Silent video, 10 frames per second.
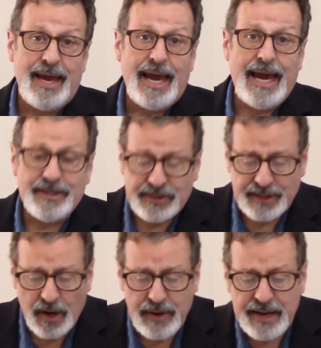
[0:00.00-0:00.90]
And
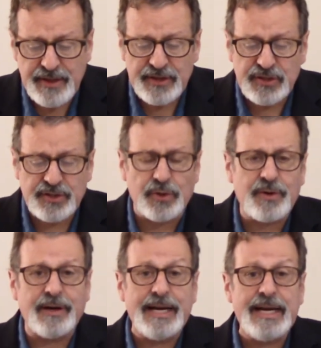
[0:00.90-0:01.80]
so in this
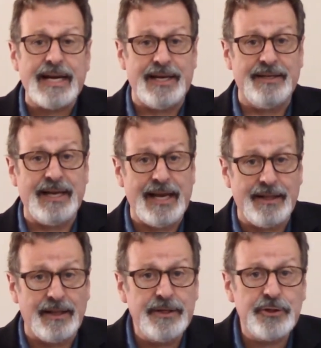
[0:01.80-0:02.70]
story in, in
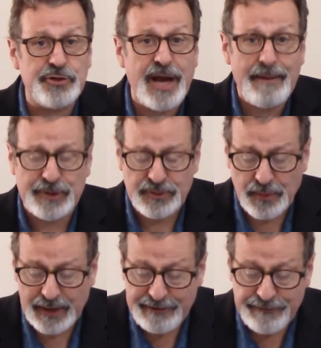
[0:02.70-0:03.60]
Luke chapter
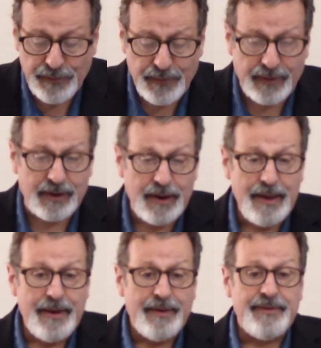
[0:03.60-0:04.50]
24,
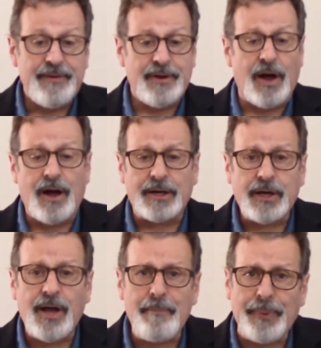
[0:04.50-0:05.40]
a
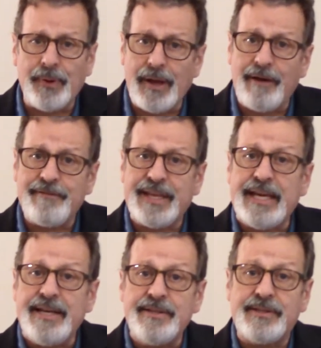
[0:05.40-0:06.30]
couple of
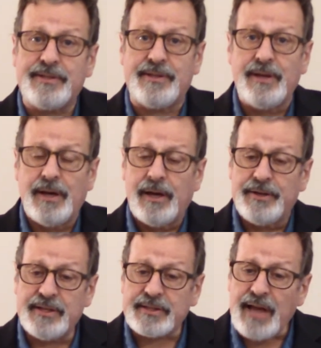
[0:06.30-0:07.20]
these
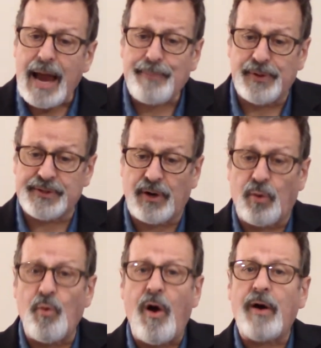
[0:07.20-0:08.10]
disciples are
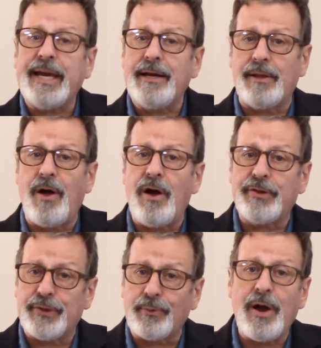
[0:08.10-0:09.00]
walking along
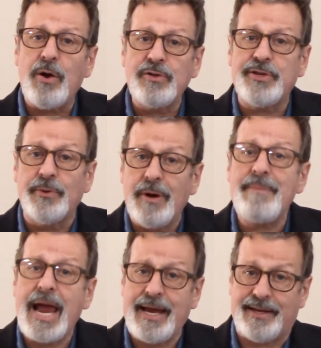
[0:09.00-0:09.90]
the road to
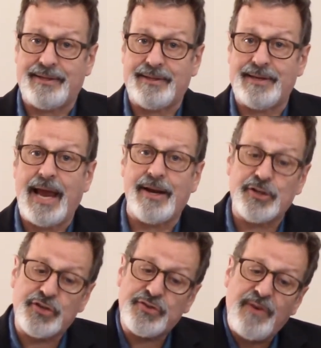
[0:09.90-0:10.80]
Emmaus, and a
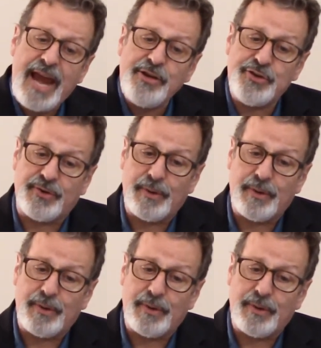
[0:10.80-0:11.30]
stranger